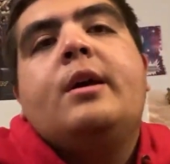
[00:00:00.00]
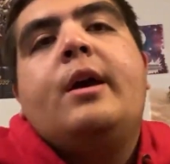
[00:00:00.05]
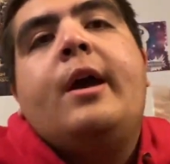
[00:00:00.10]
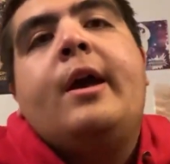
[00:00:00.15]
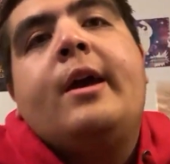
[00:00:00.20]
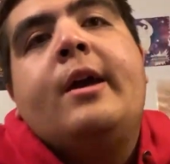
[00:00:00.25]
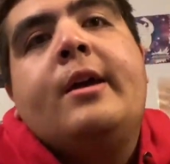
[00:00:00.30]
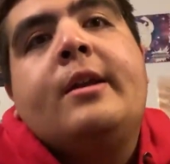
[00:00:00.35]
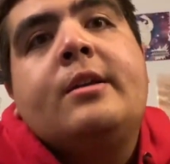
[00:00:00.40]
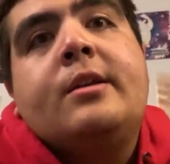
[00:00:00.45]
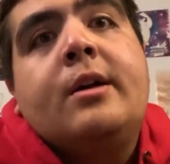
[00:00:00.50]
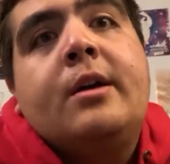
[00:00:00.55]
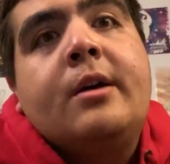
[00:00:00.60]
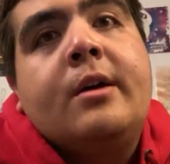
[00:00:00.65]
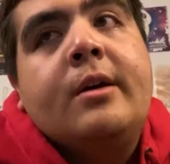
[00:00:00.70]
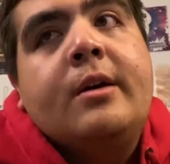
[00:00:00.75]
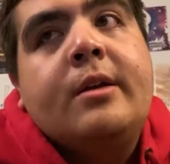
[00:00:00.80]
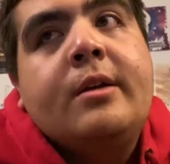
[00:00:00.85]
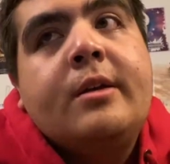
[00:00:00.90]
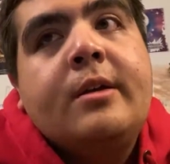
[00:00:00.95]
And
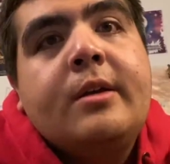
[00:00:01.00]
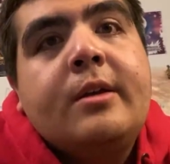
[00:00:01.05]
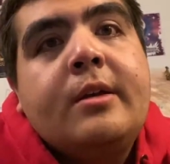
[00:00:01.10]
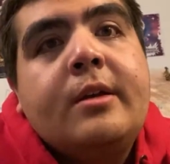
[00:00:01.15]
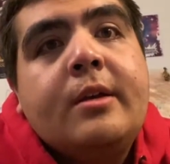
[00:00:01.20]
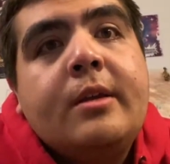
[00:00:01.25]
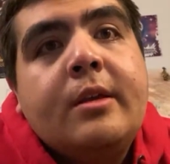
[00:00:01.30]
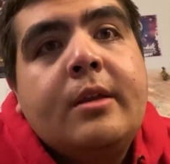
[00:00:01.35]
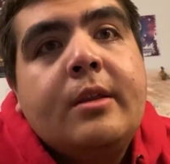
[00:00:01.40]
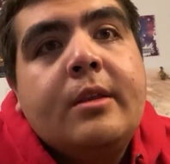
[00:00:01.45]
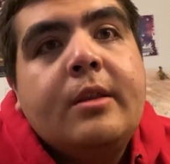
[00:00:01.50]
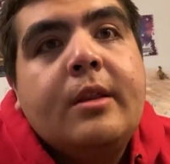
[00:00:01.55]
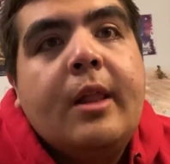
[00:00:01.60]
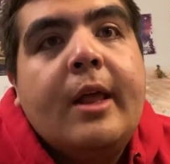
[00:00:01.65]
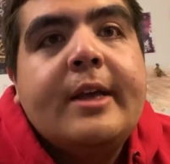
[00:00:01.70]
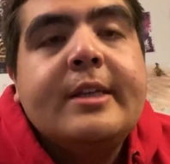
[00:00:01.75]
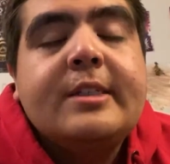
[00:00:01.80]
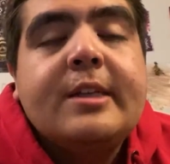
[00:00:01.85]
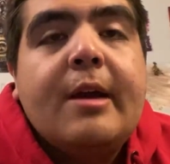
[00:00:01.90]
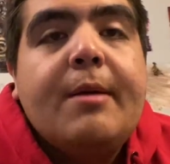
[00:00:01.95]
the
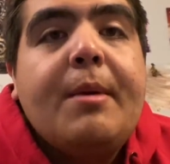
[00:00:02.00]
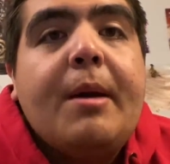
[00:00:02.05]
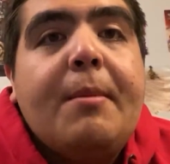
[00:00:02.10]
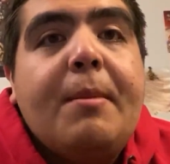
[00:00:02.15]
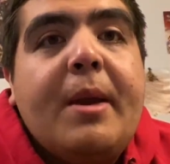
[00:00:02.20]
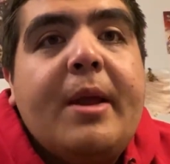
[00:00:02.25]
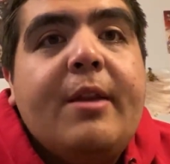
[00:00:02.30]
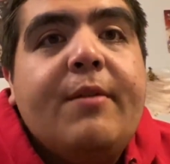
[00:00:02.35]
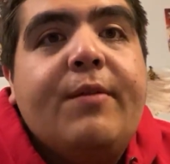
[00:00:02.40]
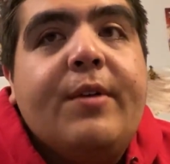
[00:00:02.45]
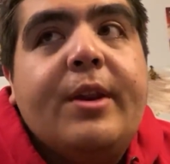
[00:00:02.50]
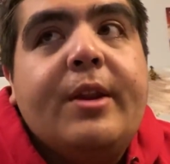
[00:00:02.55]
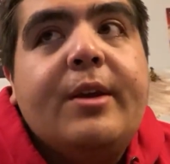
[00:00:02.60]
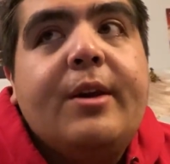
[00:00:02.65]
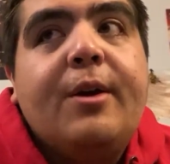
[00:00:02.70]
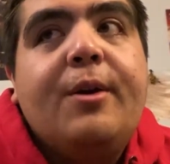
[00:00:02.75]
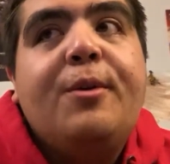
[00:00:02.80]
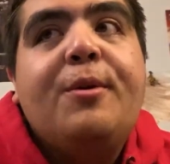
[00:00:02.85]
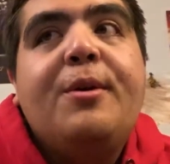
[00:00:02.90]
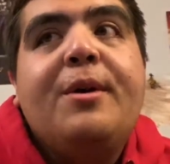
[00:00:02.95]
last time I made a
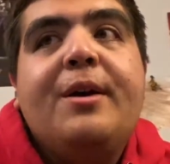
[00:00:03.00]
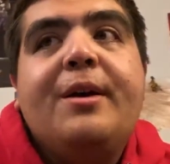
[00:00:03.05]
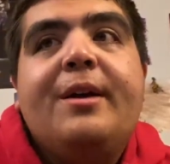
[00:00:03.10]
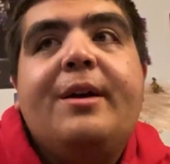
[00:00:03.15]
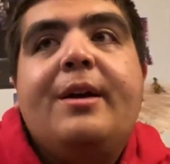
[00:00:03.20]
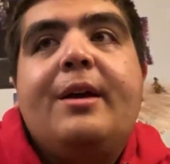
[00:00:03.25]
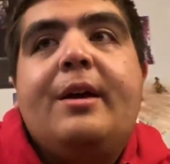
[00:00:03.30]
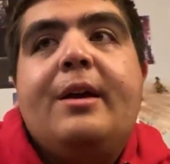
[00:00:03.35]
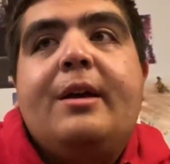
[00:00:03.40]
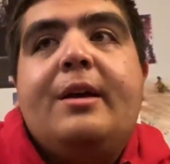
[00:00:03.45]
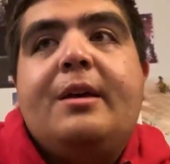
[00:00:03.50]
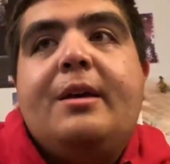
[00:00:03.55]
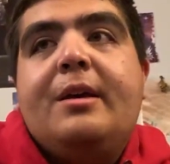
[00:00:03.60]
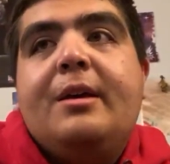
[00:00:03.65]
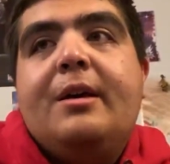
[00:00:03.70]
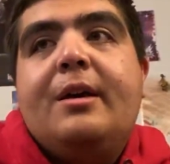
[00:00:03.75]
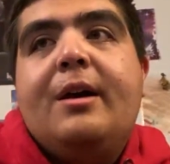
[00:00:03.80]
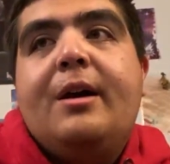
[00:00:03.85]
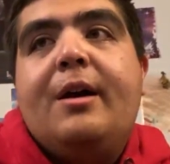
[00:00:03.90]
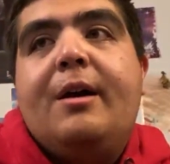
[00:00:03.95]
video,
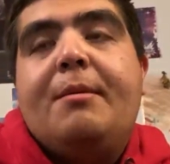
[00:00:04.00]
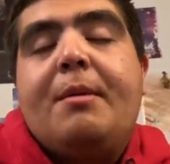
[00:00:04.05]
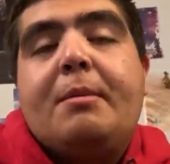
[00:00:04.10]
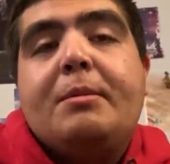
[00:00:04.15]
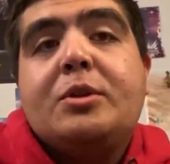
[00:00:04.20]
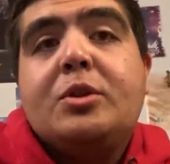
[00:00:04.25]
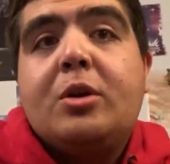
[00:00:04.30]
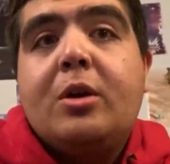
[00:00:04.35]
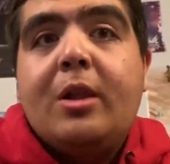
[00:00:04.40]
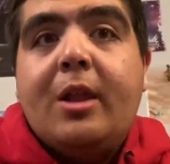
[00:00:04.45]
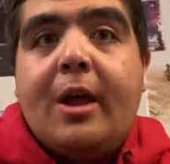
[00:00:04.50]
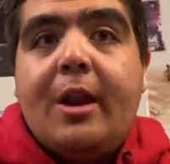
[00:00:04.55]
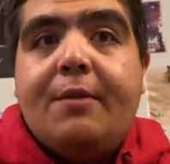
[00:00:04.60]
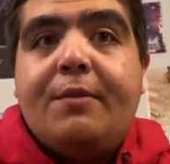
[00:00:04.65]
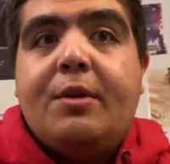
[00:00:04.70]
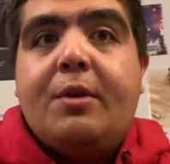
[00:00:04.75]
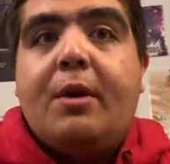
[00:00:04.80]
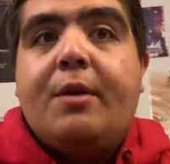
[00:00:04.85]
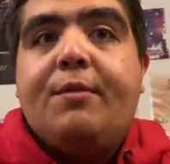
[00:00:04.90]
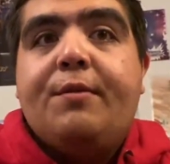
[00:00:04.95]
I'm sure a lot
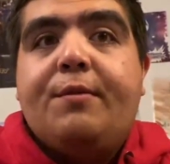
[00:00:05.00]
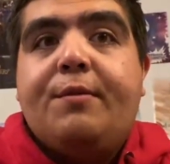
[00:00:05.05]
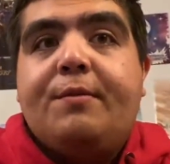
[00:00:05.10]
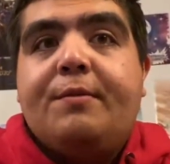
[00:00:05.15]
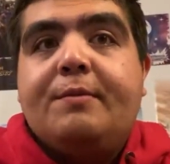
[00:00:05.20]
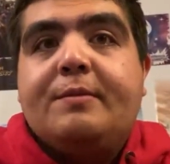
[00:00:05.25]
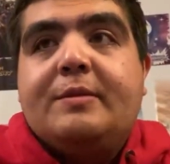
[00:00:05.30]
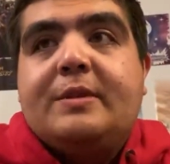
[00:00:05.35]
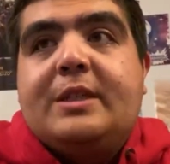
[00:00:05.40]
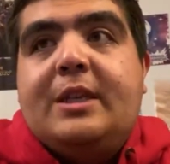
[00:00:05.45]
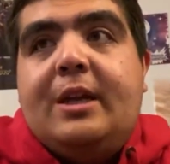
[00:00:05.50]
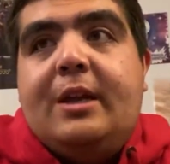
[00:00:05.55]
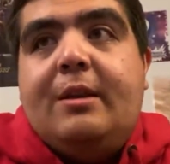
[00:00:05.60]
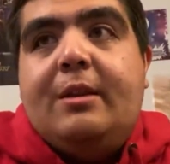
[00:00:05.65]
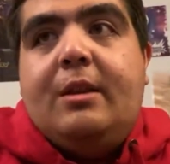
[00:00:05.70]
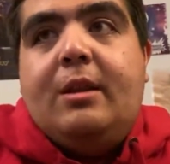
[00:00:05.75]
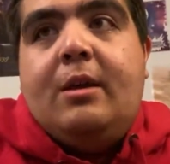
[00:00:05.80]
of you have seen